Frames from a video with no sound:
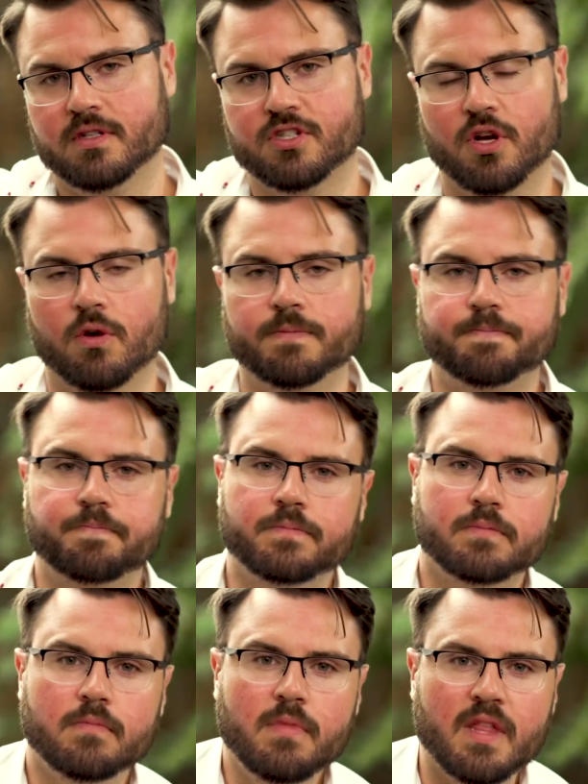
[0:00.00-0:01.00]
So
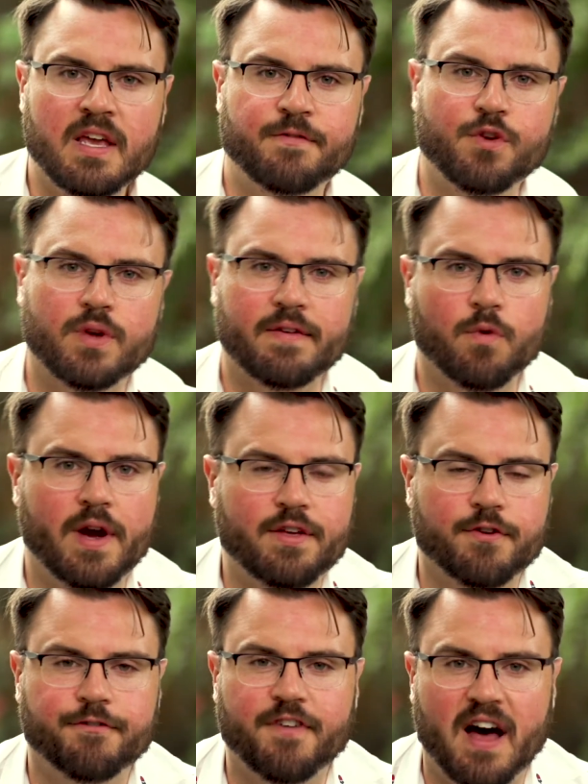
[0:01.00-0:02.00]
if you give away
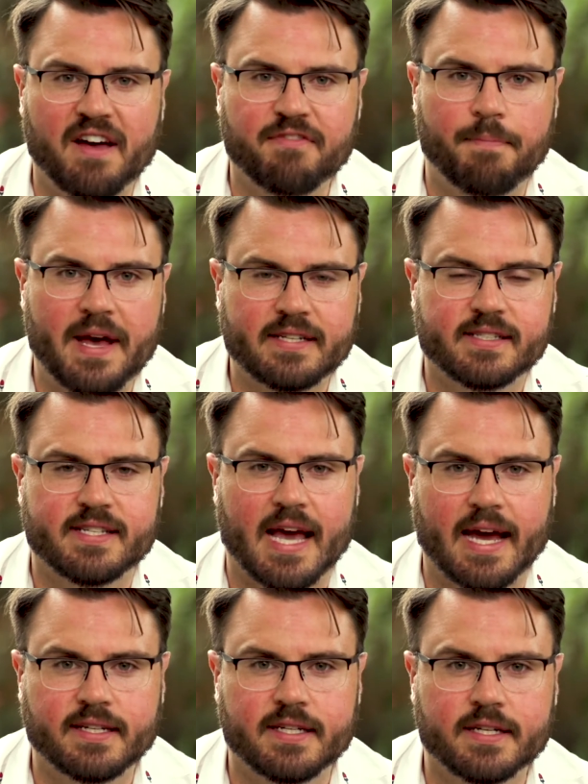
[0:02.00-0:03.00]
your 5 best
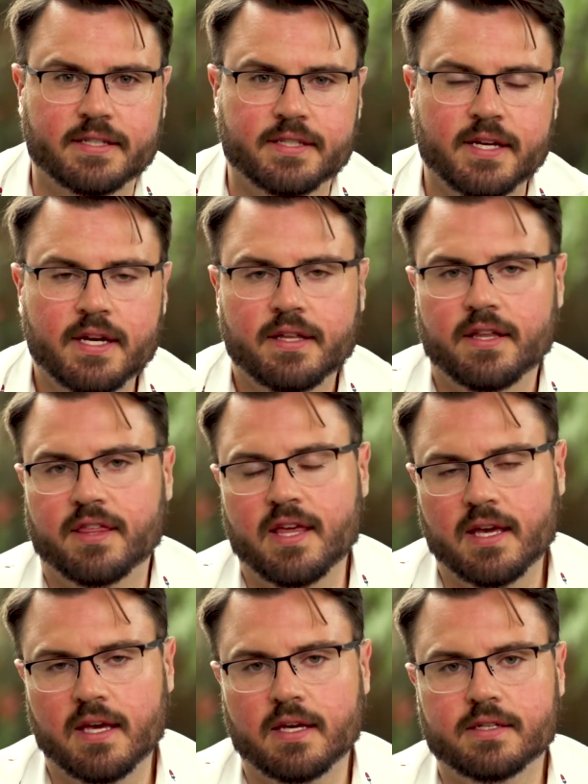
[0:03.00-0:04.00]
tactics, the
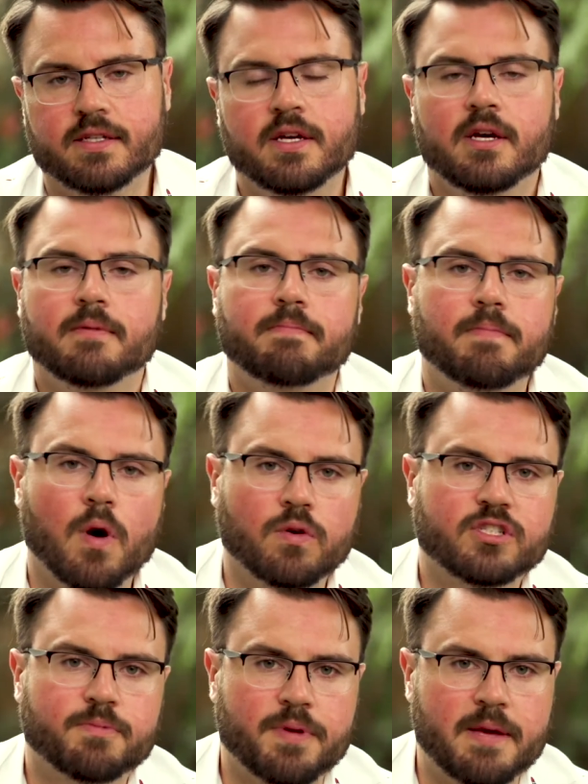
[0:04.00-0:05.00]
thing is,
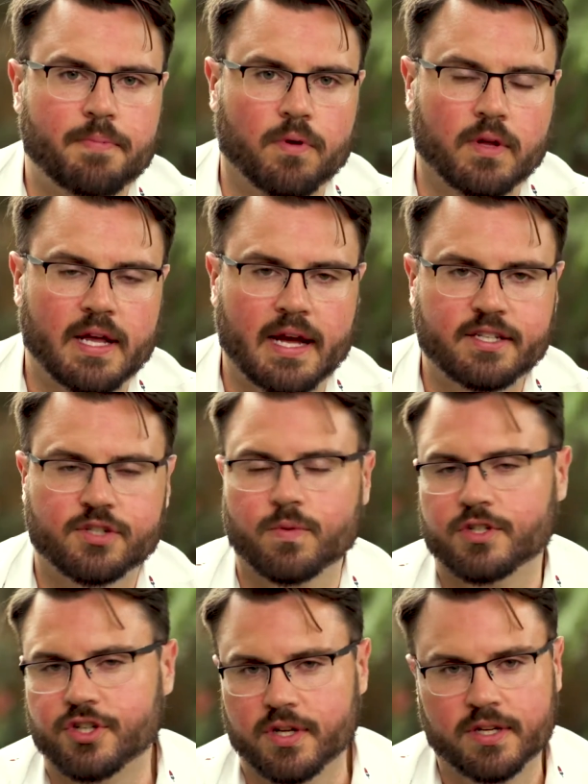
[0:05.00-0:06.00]
most people, and I just
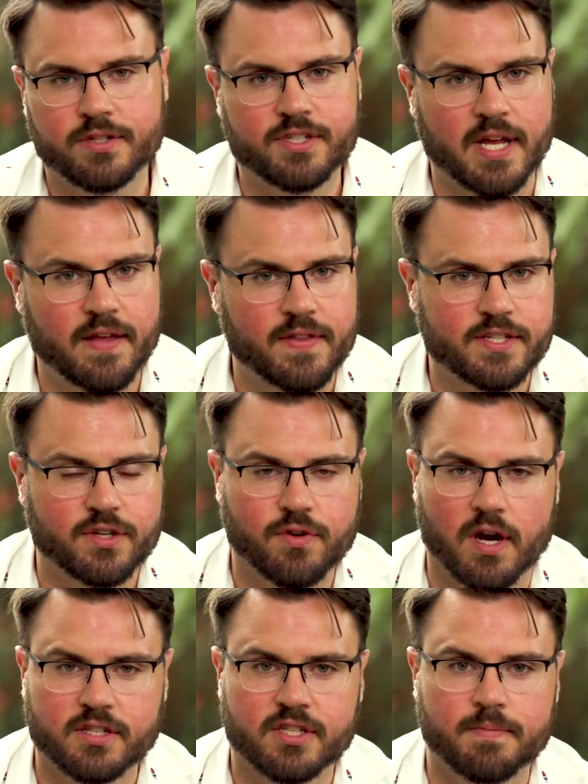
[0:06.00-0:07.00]
want you to understand this
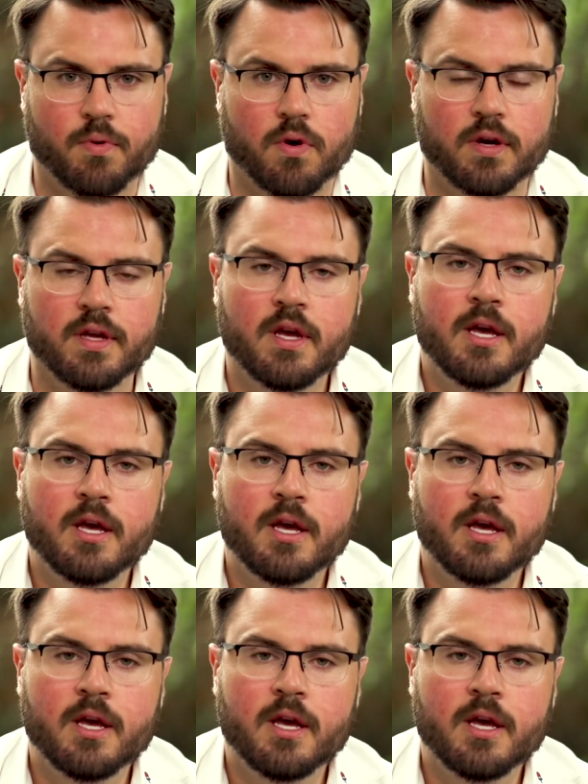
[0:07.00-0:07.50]
across the board,